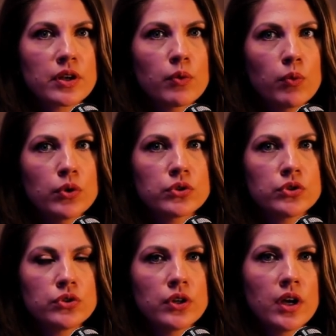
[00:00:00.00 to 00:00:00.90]
Like what,
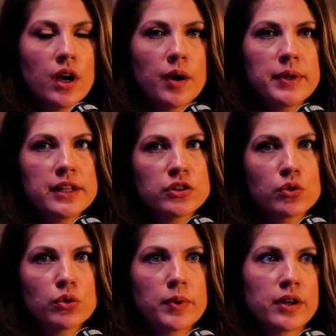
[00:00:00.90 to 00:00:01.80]
I mean, let's
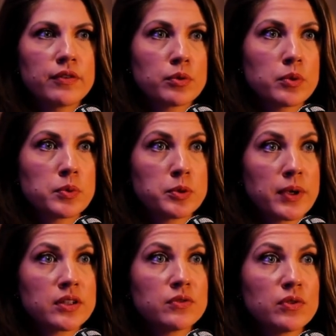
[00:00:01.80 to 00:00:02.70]
talk about it from a
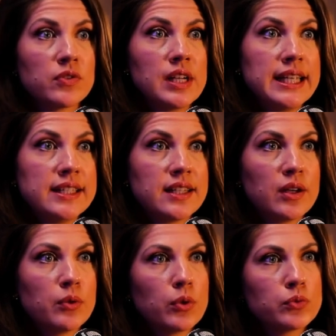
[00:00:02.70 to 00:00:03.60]
perspective of a
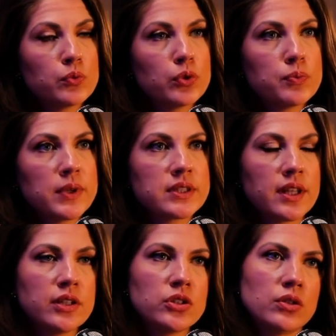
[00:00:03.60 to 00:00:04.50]
leader. What must
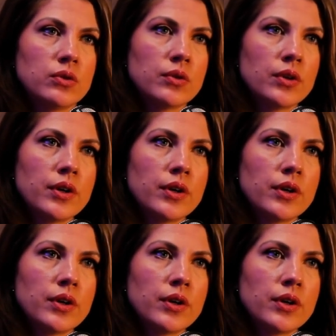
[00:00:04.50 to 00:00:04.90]
they do?